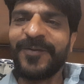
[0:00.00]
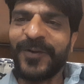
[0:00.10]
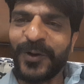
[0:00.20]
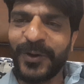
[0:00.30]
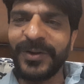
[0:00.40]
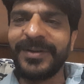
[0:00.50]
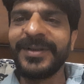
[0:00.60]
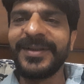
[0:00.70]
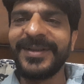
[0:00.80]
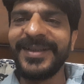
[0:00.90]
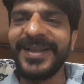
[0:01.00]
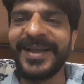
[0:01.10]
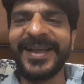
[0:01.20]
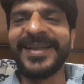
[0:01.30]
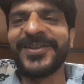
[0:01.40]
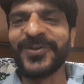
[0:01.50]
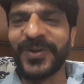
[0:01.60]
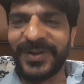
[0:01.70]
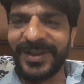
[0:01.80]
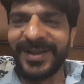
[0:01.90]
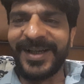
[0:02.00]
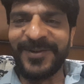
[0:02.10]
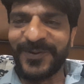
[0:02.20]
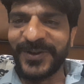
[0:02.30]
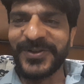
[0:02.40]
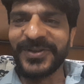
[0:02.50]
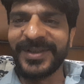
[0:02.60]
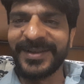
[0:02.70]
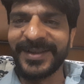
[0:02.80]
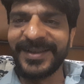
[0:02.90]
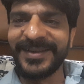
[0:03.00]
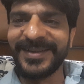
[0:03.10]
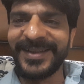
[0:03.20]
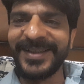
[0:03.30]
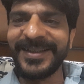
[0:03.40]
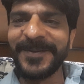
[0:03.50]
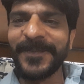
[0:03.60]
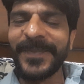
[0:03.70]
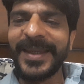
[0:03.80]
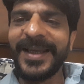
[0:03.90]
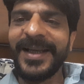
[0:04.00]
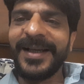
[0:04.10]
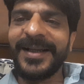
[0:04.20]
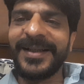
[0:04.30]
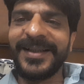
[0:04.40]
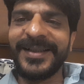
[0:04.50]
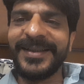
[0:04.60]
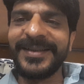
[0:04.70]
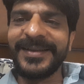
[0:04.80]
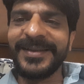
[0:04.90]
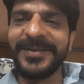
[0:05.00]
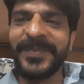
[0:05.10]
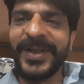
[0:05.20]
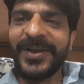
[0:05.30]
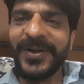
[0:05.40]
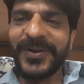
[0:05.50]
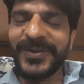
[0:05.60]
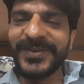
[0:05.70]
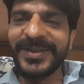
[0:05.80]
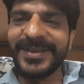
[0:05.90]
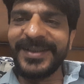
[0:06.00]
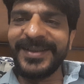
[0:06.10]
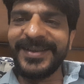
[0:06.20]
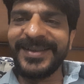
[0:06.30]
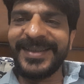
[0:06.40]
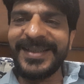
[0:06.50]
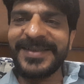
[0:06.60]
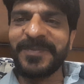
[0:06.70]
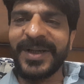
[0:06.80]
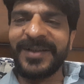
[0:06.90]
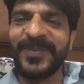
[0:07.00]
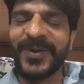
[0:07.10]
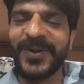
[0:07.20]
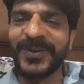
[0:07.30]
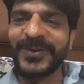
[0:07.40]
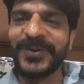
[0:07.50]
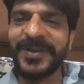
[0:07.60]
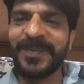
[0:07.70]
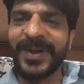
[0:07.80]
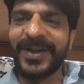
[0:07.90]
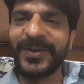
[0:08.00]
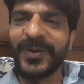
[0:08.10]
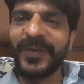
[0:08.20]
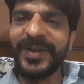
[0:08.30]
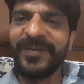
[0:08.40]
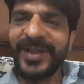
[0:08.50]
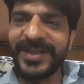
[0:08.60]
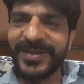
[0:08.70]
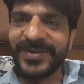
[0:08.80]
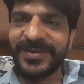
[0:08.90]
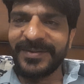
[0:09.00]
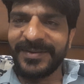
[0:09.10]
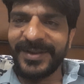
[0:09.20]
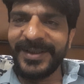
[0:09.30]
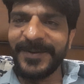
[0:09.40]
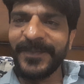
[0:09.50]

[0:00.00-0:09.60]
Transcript: for good, again, it's wrong, unfortunately, right? Uh, because this part belongs to the part of invaders, right?